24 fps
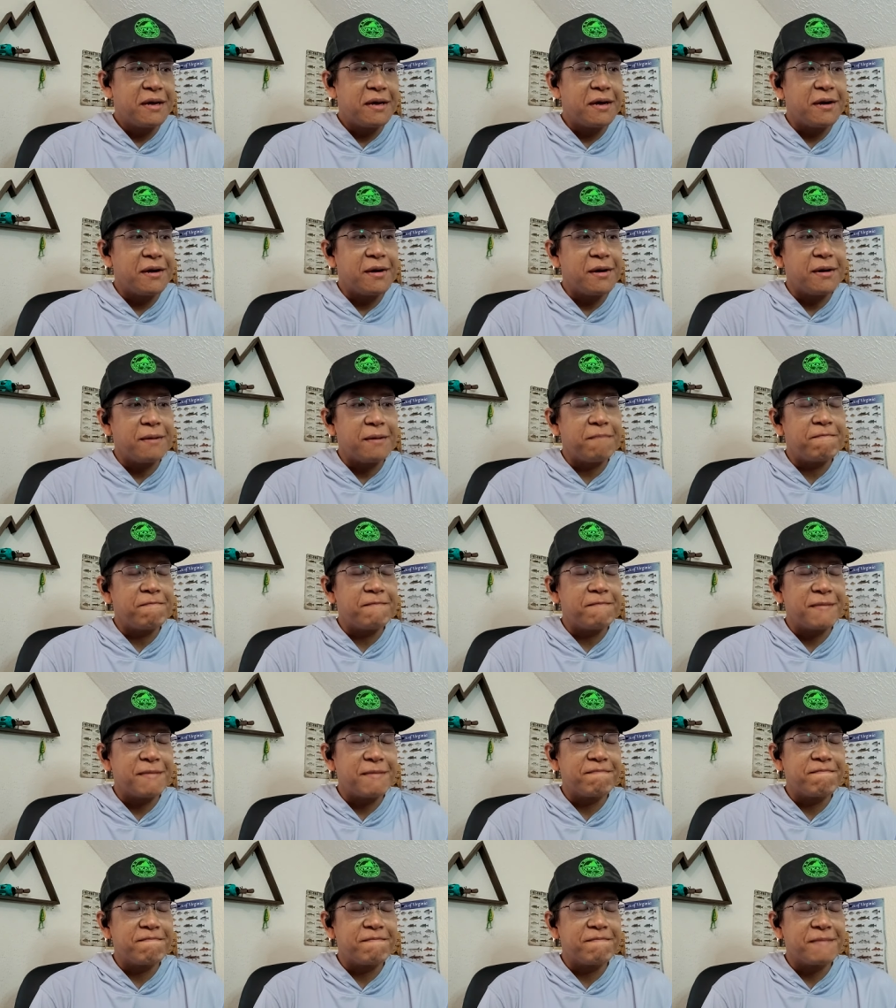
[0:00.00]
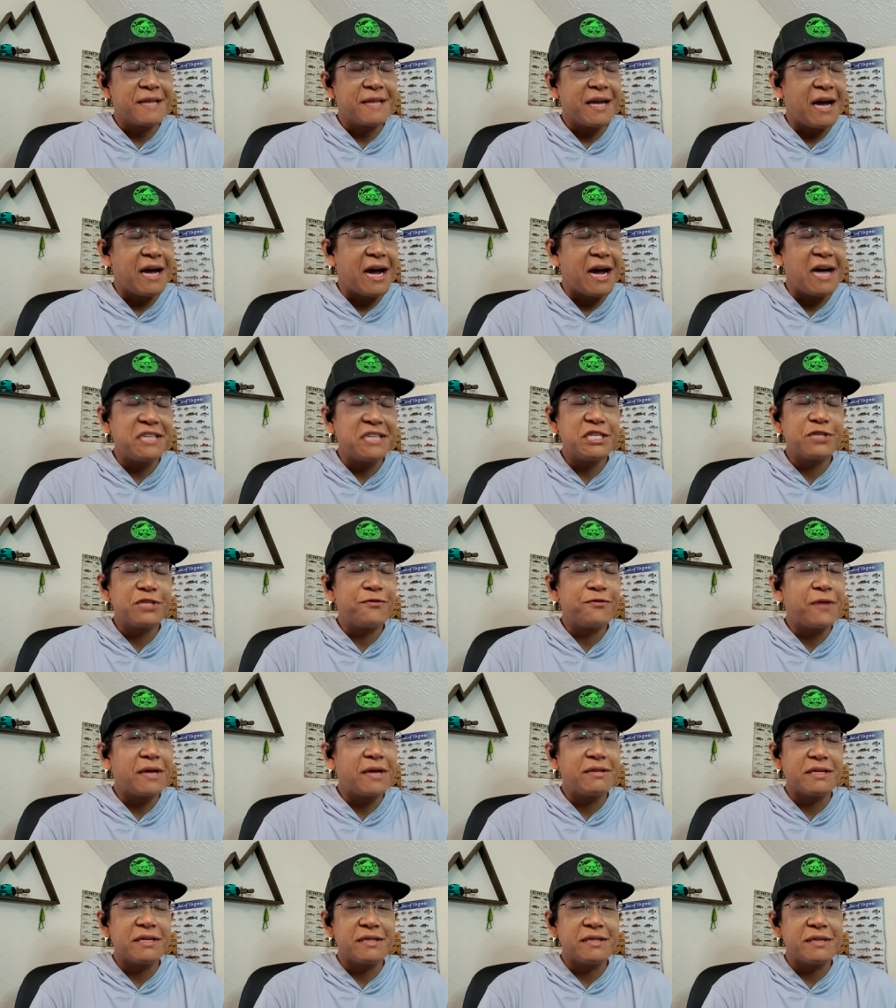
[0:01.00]
um, I just
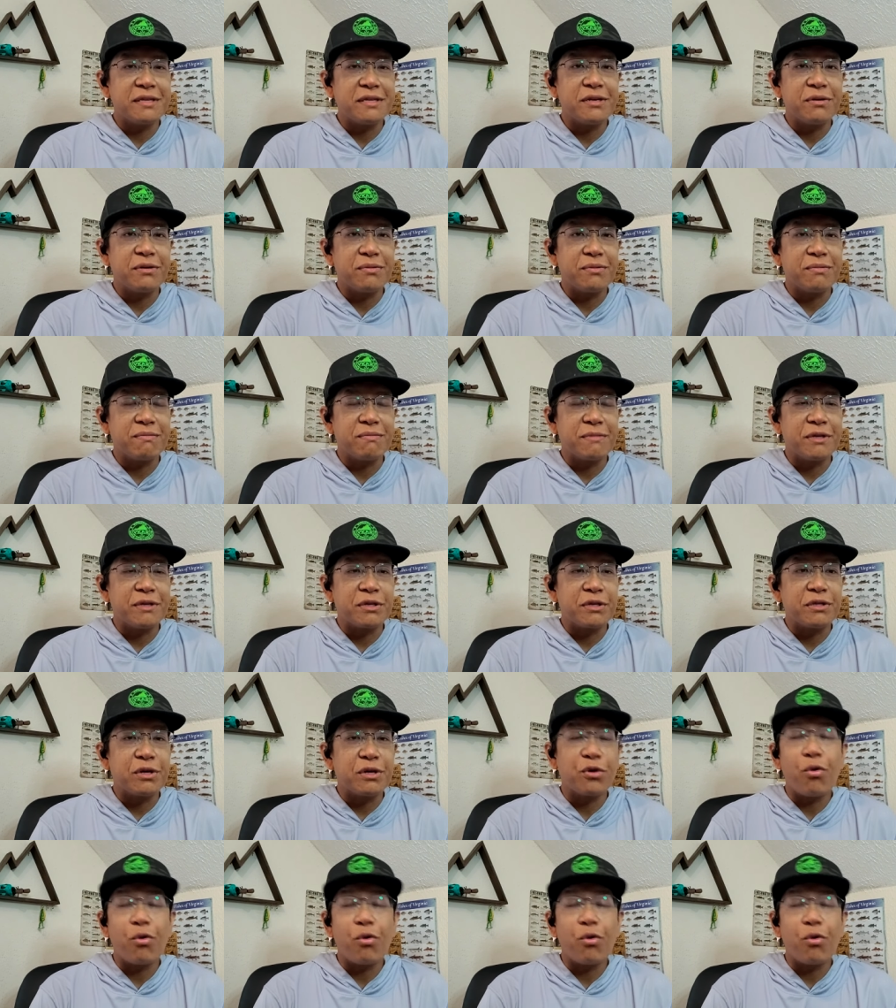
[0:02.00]
found that, you know, the, the